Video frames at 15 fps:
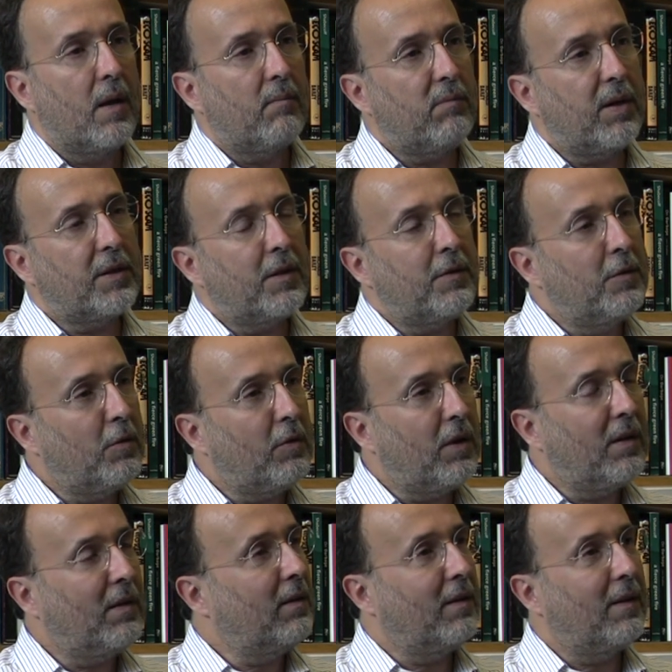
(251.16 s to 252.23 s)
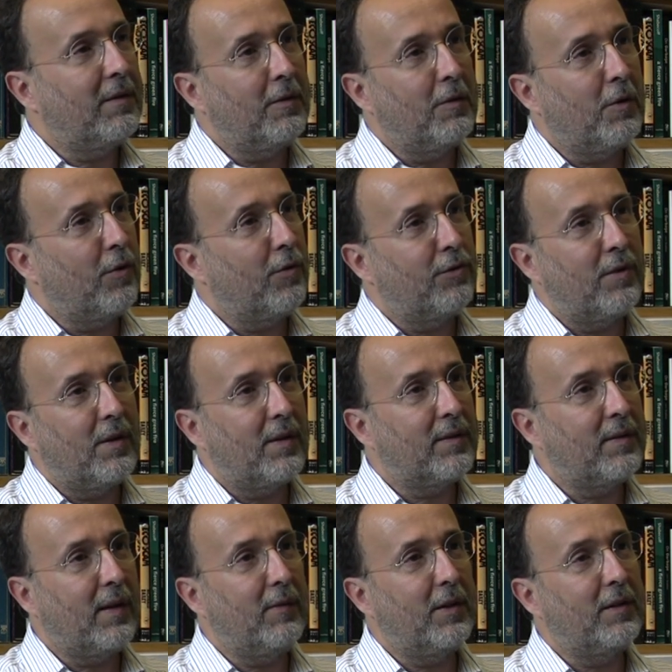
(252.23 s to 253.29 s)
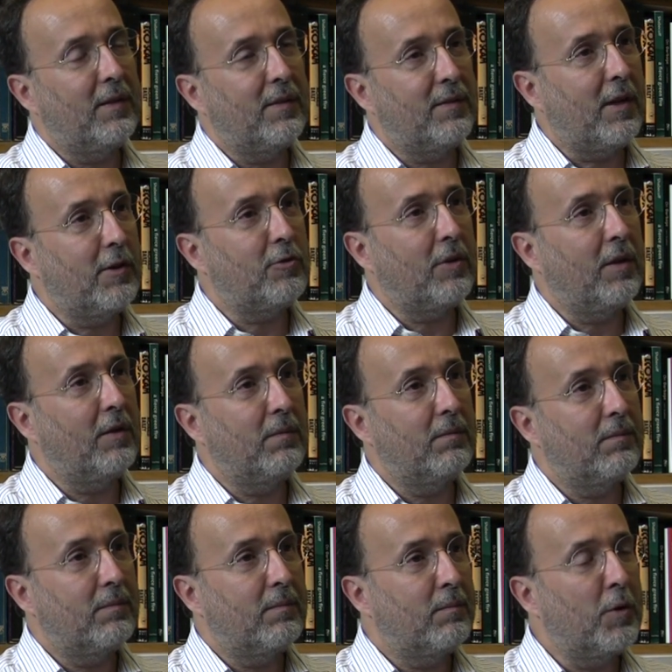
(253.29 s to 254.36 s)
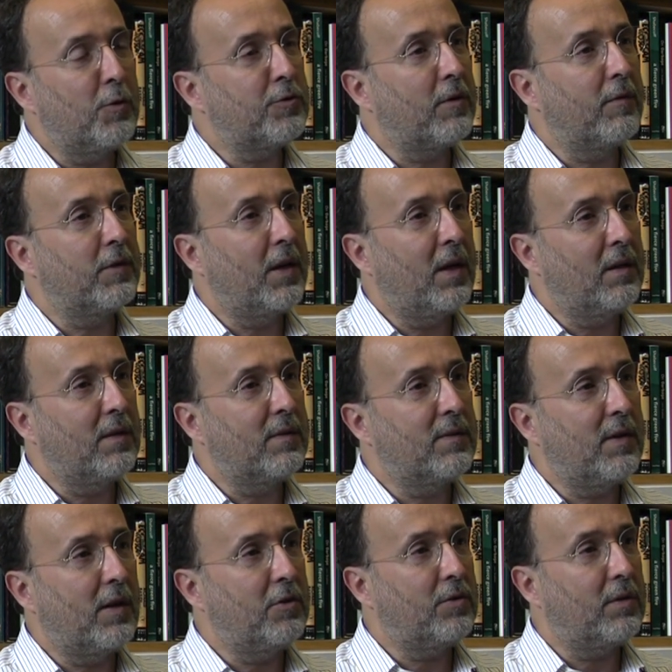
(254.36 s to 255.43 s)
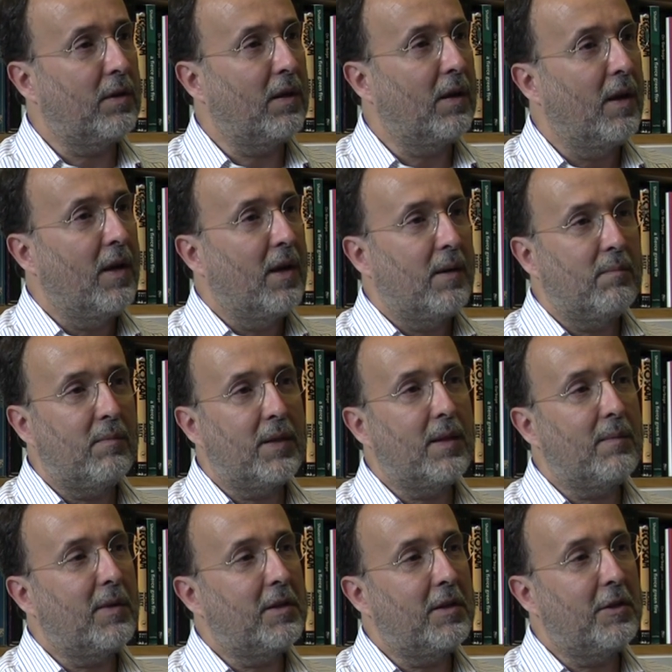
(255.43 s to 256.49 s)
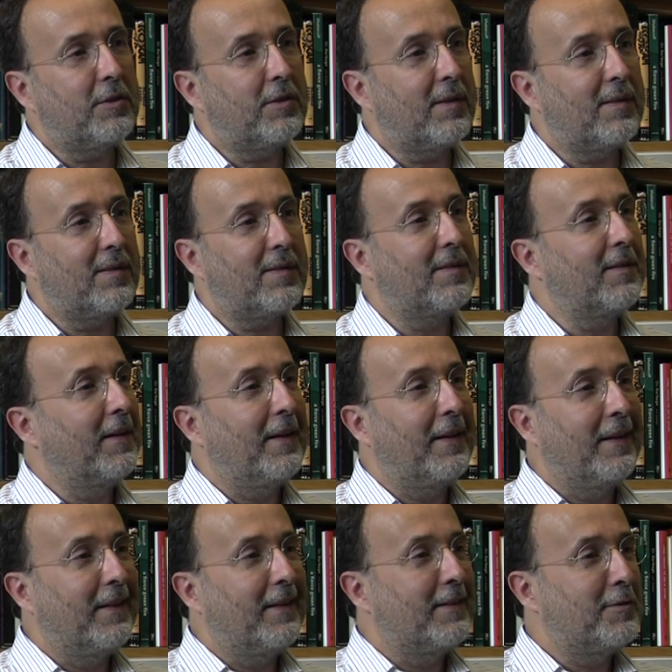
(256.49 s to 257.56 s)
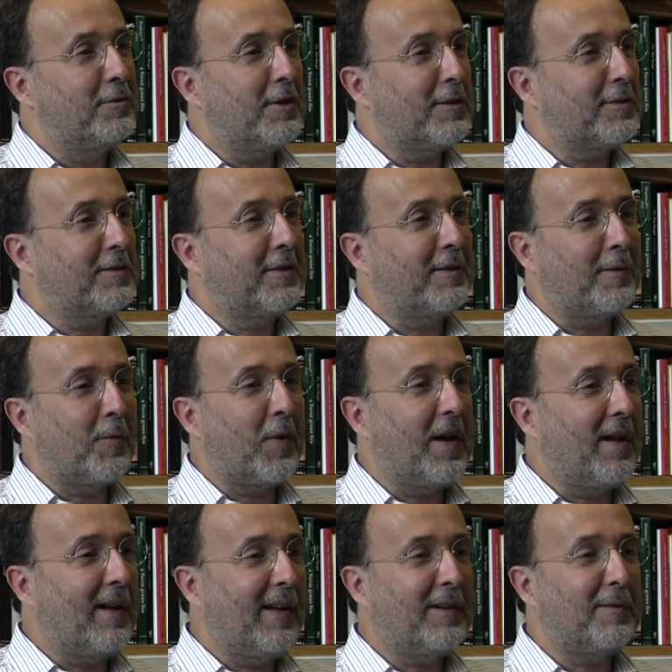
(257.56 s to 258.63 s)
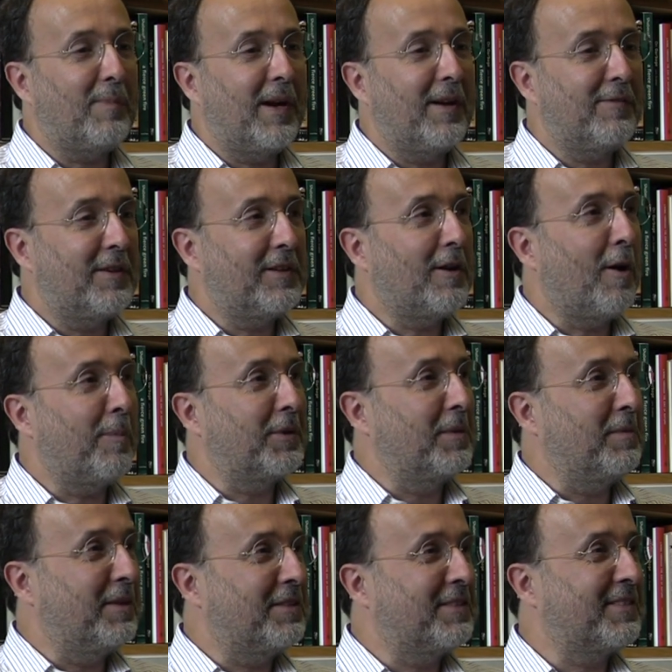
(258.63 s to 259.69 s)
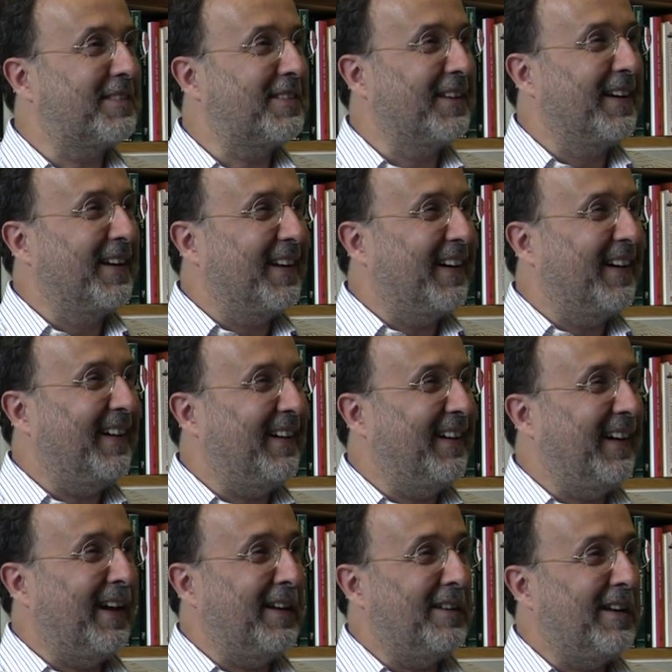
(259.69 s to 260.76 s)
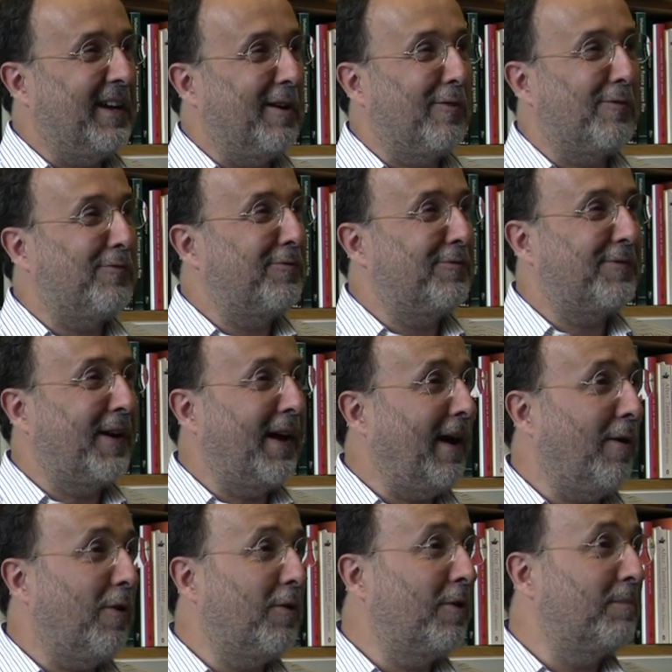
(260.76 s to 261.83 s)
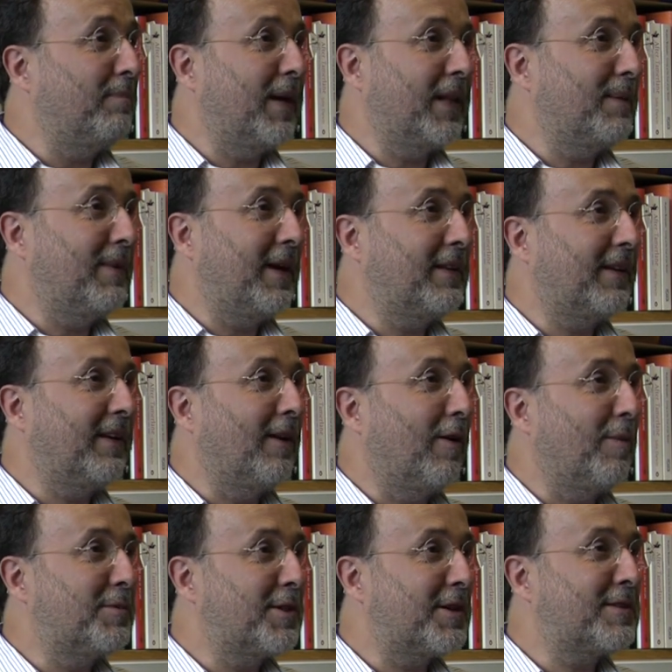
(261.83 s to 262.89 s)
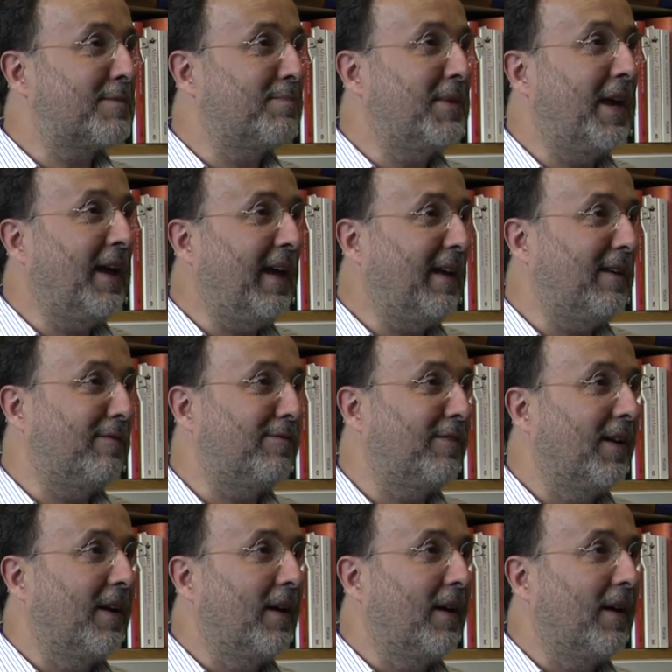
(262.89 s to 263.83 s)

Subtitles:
But during, the 17th century and most of the 18th century, mathematicians just we are led by a very optimist idea of how mathematical objects behave.